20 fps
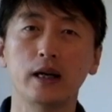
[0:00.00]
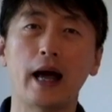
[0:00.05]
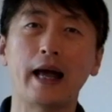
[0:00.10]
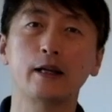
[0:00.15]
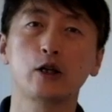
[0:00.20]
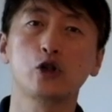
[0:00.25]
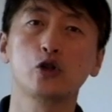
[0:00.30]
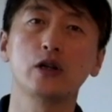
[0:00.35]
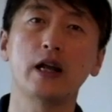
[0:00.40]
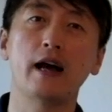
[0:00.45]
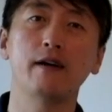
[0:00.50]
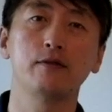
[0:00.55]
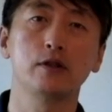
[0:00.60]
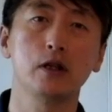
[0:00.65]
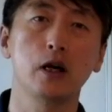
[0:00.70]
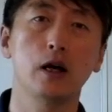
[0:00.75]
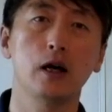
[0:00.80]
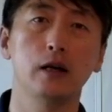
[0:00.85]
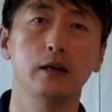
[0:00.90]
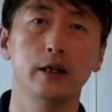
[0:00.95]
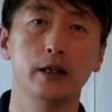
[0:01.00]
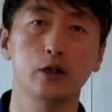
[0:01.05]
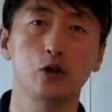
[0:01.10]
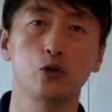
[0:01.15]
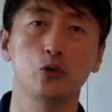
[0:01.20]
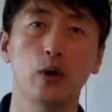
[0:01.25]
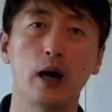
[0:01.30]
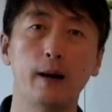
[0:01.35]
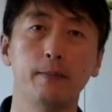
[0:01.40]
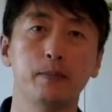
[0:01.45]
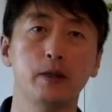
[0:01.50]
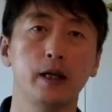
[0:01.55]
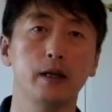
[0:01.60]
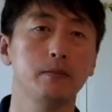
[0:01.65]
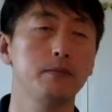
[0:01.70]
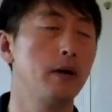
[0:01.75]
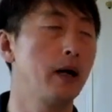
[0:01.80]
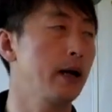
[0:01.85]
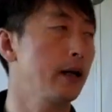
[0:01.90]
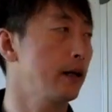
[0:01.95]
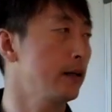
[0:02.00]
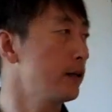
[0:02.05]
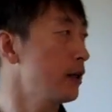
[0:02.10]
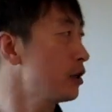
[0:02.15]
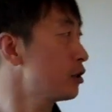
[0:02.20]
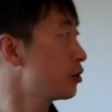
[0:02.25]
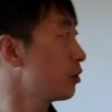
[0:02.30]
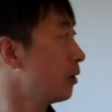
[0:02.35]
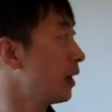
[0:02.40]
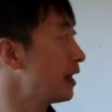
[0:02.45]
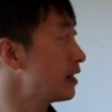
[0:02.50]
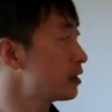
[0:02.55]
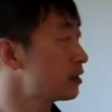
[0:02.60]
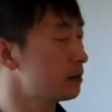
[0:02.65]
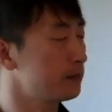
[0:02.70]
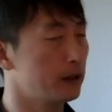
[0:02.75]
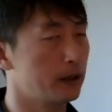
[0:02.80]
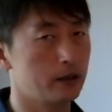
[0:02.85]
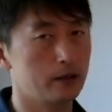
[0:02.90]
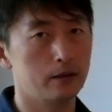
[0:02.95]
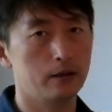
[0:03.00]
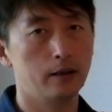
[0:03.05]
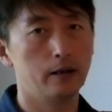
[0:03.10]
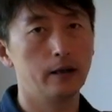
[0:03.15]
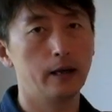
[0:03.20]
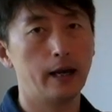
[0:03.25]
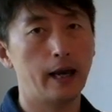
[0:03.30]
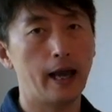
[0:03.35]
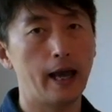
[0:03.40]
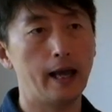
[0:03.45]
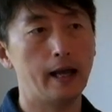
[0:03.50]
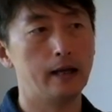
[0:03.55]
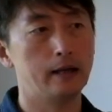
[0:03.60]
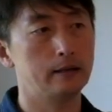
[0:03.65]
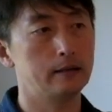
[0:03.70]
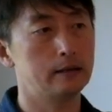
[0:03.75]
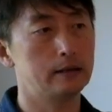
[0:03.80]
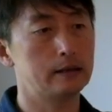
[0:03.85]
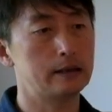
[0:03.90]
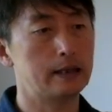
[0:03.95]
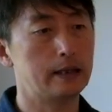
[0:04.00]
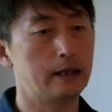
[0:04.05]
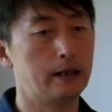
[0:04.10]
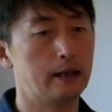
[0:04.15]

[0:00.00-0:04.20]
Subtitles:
I should have done is to update my initial estimate and